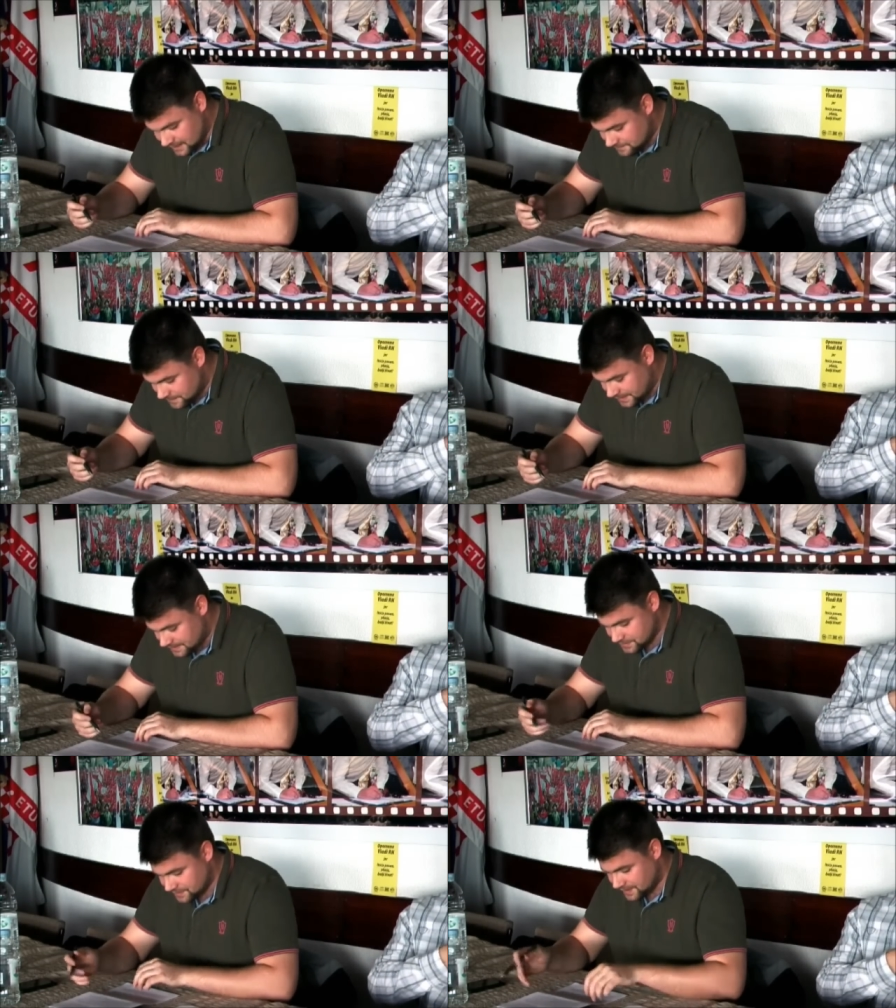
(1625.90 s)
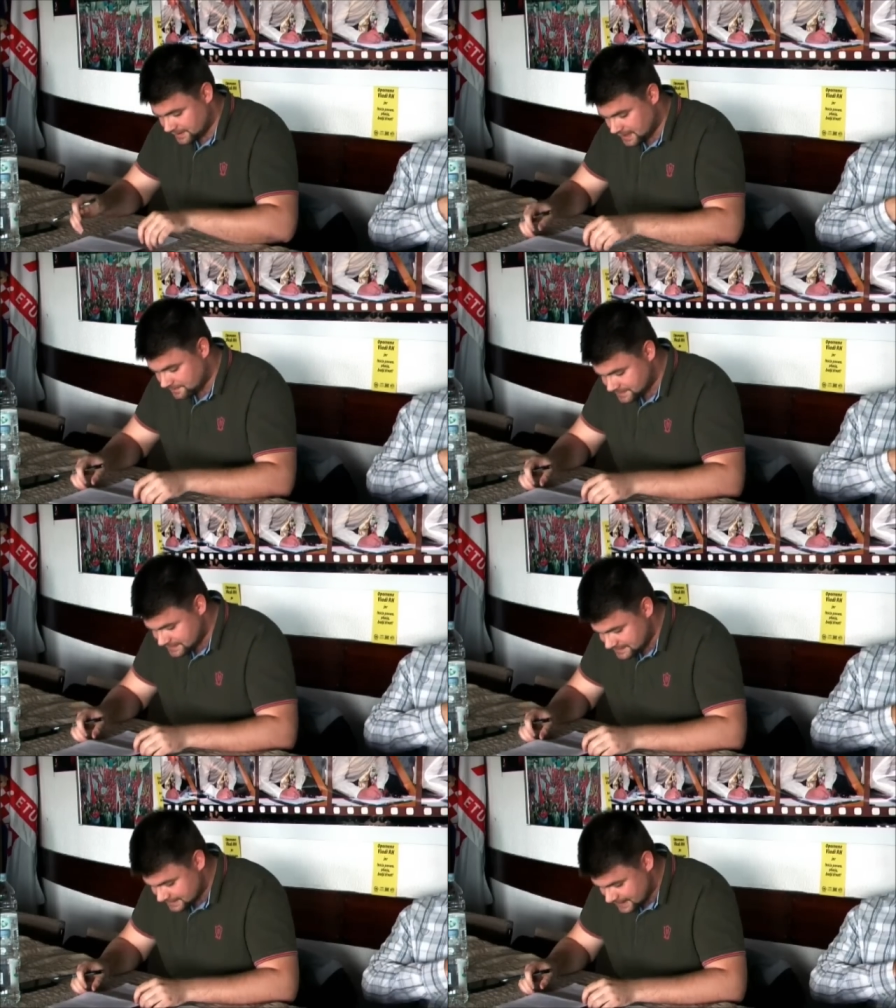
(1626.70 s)
have perhaps already
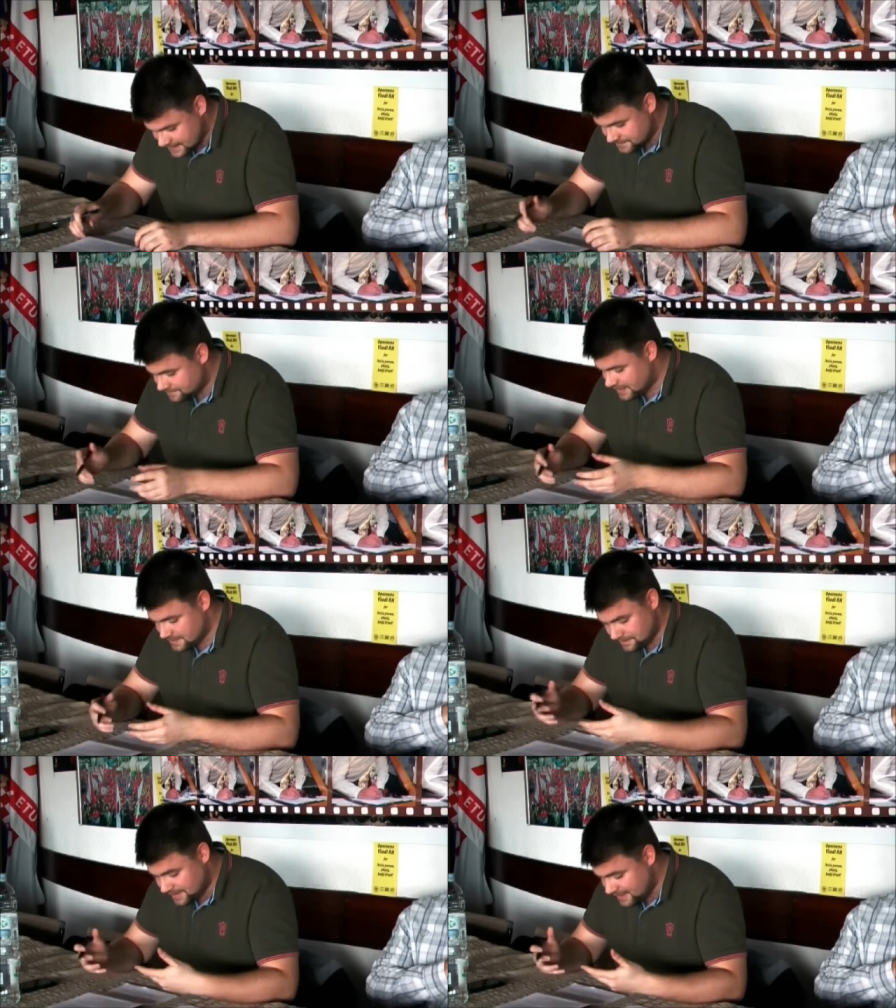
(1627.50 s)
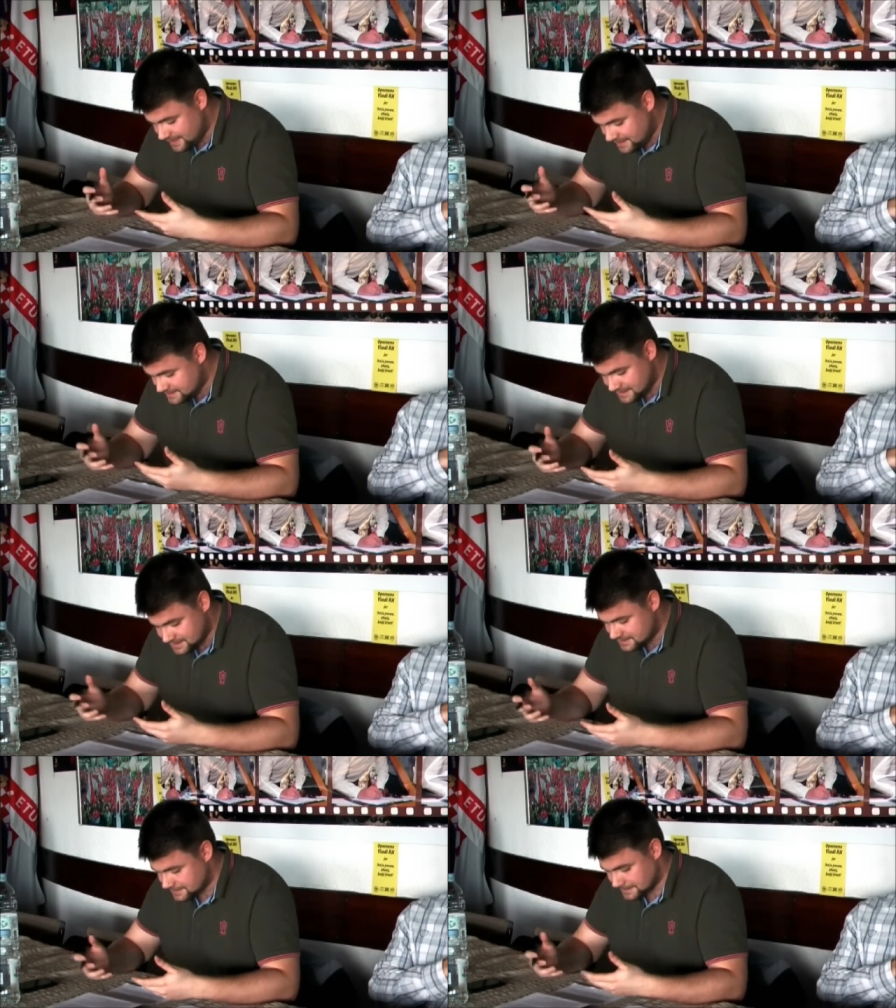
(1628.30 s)
emphasized enough, my main
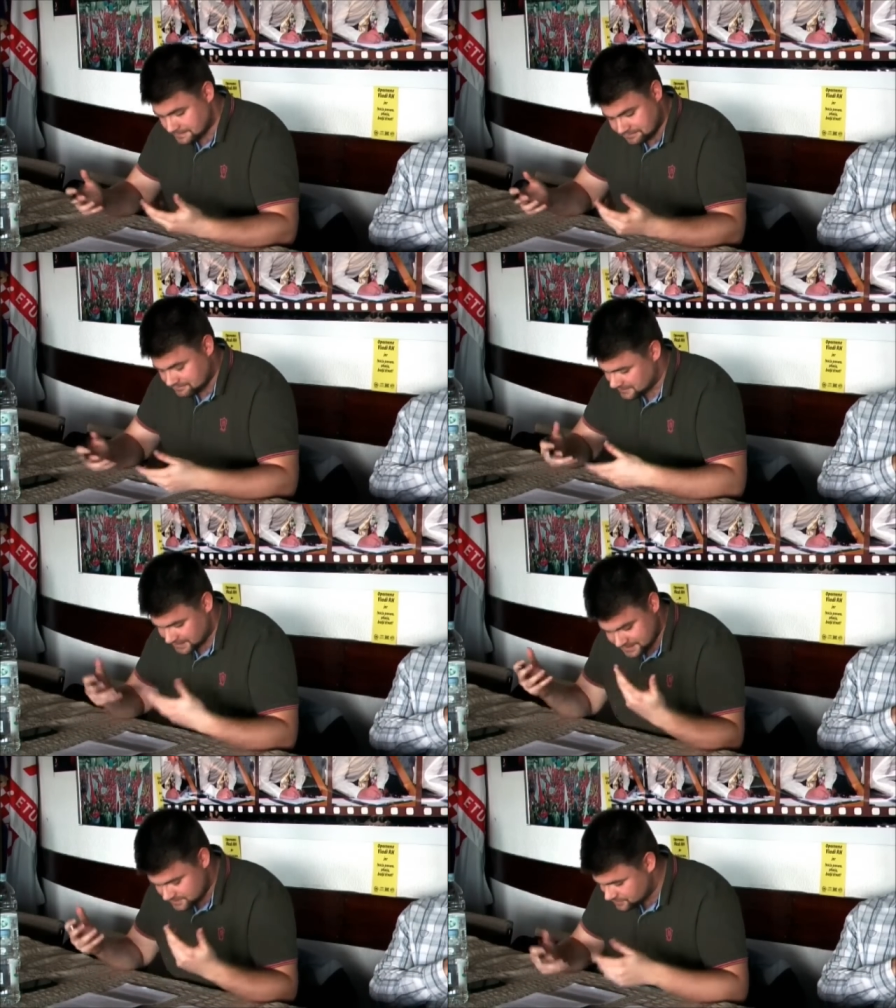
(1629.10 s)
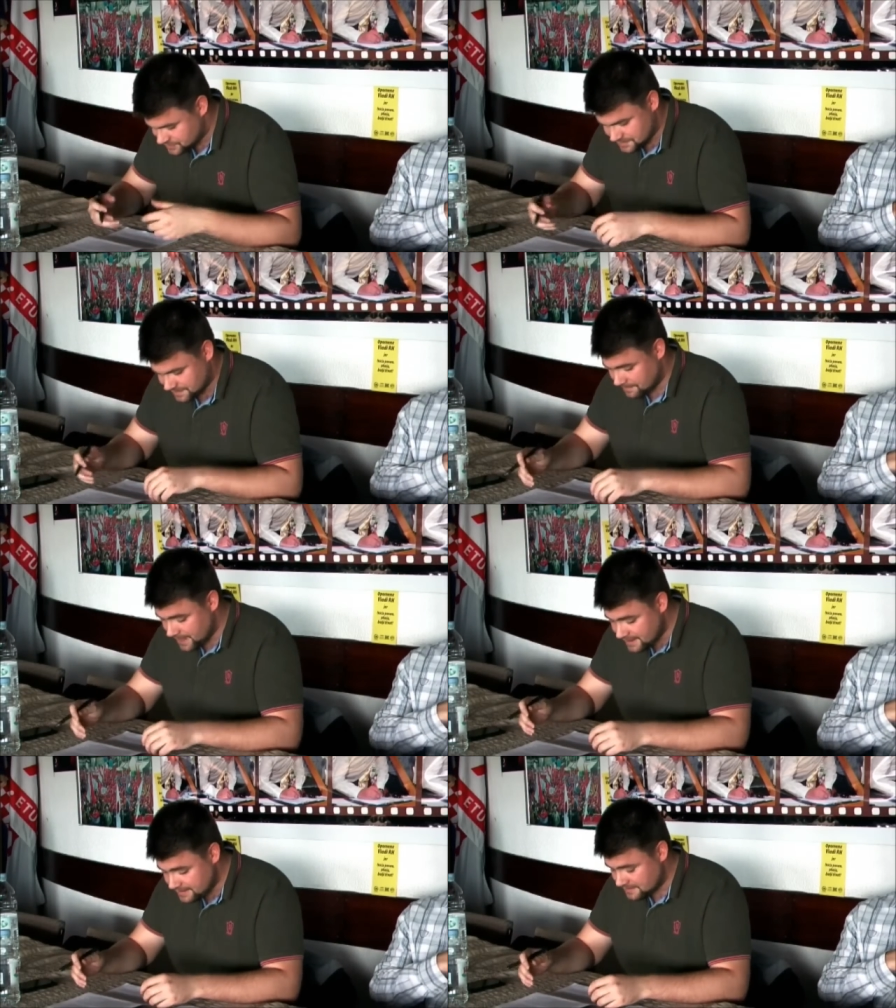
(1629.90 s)
thesis, uh, this is not just my
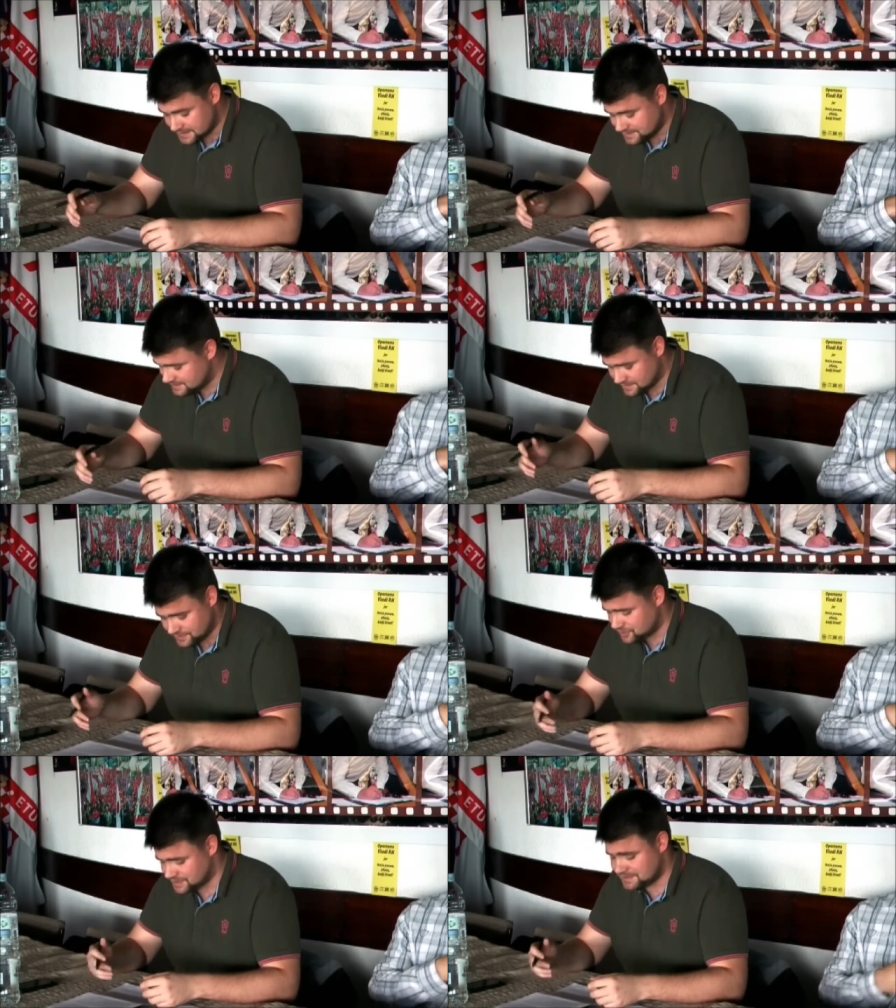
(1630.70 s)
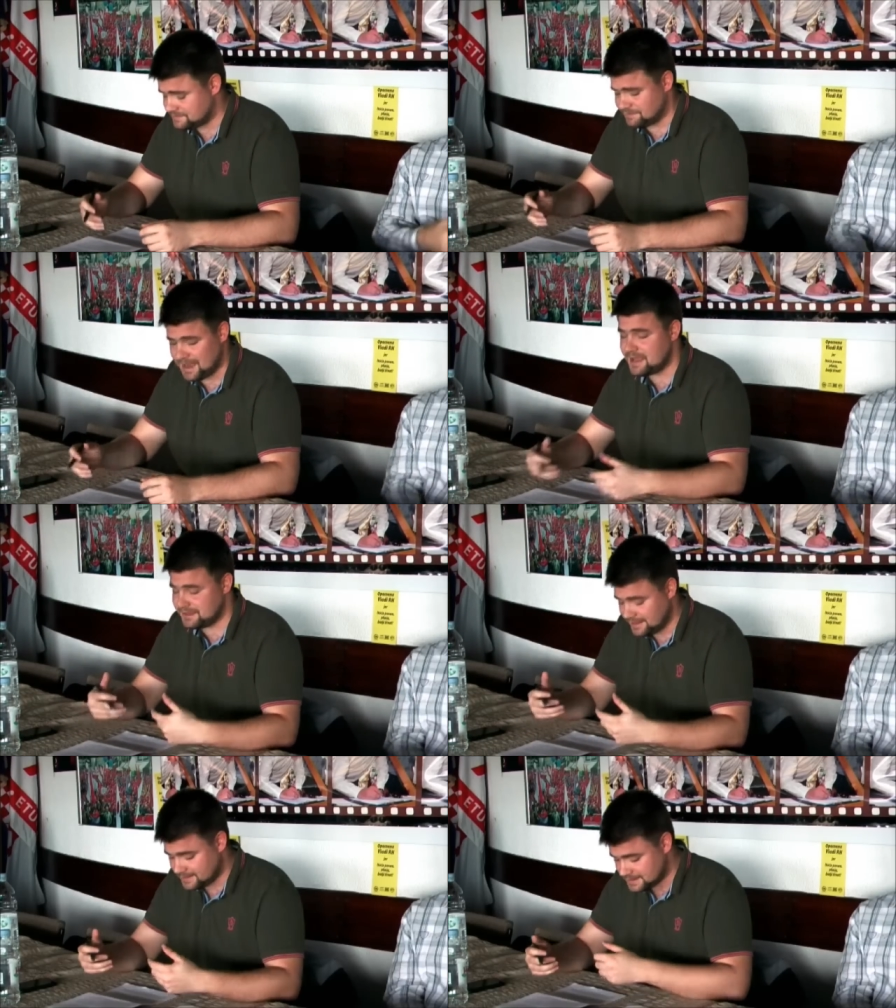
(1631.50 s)
main, uh, not just my
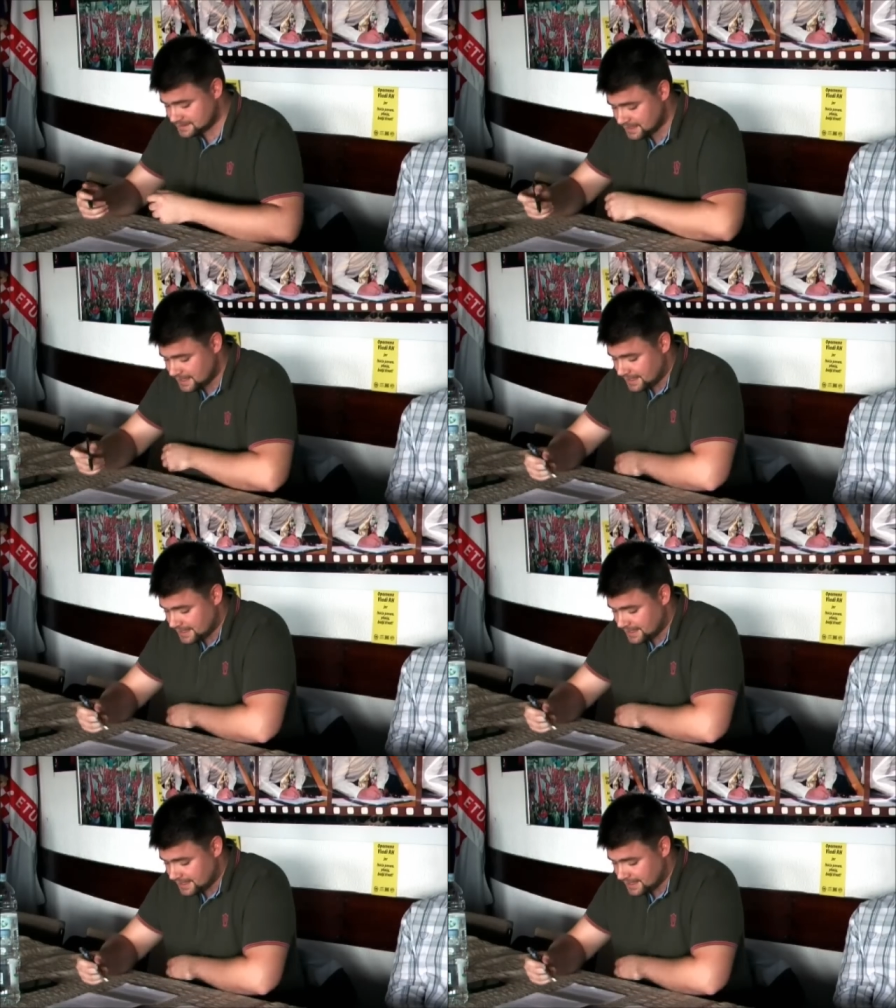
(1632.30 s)
thesis,